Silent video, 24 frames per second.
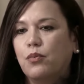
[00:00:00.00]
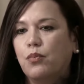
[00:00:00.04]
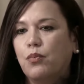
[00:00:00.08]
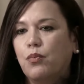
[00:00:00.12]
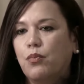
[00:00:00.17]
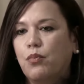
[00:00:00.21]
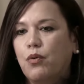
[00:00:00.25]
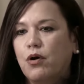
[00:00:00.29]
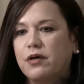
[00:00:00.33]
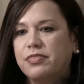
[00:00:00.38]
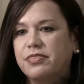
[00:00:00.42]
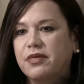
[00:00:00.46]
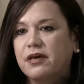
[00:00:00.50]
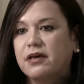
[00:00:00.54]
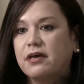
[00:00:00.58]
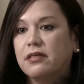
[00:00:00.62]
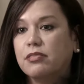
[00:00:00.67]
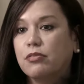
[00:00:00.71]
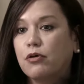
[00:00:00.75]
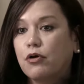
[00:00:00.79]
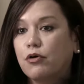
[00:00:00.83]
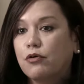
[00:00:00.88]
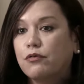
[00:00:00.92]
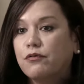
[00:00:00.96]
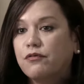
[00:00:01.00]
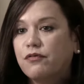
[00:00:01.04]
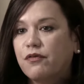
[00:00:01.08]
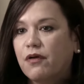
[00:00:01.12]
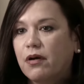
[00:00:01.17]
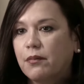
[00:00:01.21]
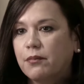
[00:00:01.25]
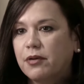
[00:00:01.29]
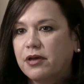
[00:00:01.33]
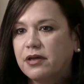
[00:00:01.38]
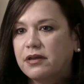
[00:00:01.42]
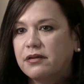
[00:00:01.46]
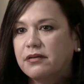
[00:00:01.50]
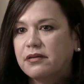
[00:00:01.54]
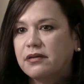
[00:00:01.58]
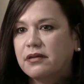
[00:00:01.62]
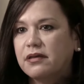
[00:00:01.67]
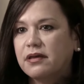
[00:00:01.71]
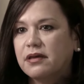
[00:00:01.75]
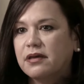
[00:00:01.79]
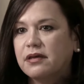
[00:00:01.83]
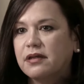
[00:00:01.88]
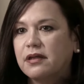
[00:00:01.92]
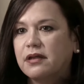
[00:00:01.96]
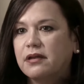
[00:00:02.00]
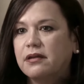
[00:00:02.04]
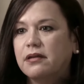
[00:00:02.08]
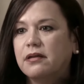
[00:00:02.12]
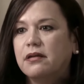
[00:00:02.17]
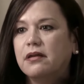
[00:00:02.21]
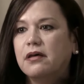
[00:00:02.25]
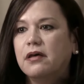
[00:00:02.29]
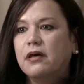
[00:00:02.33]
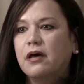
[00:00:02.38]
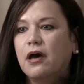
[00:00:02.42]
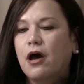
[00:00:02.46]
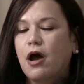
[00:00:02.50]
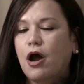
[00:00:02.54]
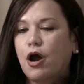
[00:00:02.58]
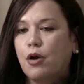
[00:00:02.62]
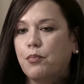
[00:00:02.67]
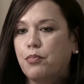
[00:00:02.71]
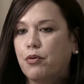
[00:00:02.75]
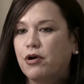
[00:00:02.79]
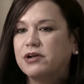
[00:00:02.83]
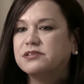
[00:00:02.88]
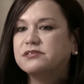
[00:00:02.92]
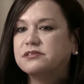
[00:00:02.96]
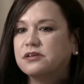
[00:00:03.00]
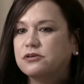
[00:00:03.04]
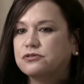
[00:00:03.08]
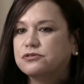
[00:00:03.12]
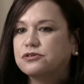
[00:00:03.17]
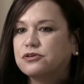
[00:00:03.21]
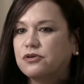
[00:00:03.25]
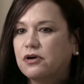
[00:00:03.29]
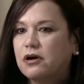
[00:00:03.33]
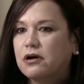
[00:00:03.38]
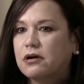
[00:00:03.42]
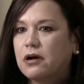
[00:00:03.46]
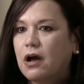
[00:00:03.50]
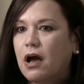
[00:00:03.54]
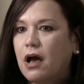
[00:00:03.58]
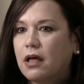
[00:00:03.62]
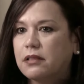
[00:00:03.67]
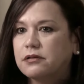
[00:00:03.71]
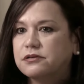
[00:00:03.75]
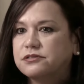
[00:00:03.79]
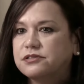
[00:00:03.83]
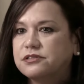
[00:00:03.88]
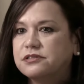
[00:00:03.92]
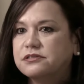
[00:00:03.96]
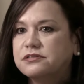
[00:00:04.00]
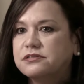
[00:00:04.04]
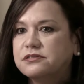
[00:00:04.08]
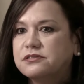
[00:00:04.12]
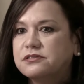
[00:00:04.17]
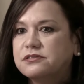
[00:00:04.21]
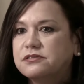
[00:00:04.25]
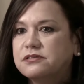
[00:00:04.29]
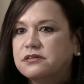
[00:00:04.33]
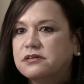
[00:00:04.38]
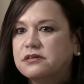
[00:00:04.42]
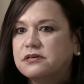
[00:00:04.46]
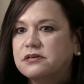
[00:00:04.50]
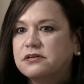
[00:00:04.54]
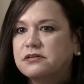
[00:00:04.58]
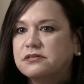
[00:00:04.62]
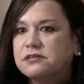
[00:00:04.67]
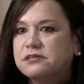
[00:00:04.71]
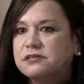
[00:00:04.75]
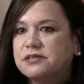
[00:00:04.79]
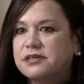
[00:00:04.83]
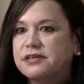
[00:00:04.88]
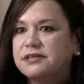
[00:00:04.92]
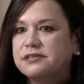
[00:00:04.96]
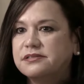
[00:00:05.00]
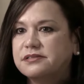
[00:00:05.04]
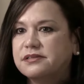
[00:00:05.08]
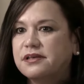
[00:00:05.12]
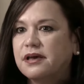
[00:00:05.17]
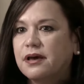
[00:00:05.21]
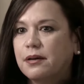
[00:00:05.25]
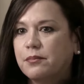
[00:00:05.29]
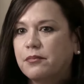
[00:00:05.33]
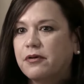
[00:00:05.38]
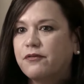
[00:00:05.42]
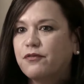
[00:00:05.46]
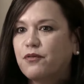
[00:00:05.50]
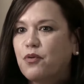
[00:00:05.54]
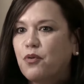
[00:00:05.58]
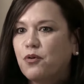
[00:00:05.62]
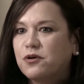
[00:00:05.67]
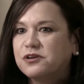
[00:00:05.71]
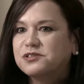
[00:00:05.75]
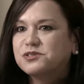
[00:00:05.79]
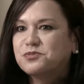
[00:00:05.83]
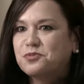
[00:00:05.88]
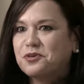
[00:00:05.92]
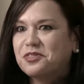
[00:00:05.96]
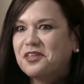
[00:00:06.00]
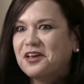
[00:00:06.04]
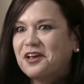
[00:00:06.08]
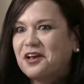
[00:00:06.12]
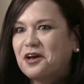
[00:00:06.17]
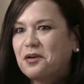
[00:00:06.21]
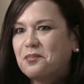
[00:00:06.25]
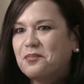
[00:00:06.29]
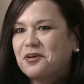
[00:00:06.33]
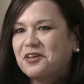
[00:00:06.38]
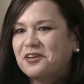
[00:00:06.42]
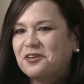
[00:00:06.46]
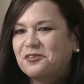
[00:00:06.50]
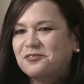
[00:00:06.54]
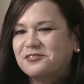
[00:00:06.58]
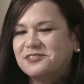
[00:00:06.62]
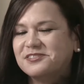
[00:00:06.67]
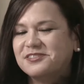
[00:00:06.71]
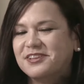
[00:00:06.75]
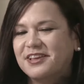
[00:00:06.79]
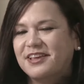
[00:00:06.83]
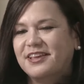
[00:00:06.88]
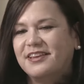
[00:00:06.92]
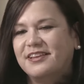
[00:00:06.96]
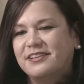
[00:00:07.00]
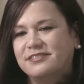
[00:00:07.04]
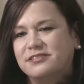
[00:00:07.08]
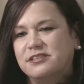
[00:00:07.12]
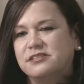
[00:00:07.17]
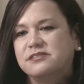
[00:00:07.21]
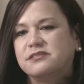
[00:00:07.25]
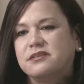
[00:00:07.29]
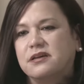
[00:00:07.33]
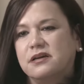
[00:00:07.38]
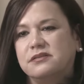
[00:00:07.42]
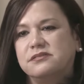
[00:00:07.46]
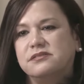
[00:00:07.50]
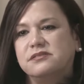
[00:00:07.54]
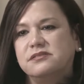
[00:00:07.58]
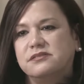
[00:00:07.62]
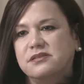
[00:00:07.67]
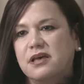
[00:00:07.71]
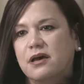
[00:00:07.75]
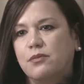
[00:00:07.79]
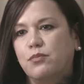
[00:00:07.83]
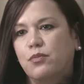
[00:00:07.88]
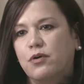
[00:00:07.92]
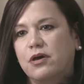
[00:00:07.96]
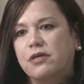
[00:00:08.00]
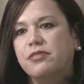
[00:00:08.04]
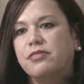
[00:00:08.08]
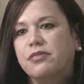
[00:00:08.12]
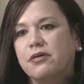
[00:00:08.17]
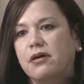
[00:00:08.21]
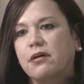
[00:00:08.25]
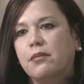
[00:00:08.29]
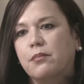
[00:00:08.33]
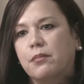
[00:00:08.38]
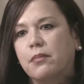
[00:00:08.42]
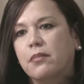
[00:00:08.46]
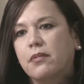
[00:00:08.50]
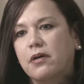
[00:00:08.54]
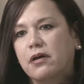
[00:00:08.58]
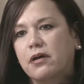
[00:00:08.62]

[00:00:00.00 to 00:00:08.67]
what they can learn from it. And our breast surgical oncologist sees them, of course, when they come in or are seen, and discusses that with them.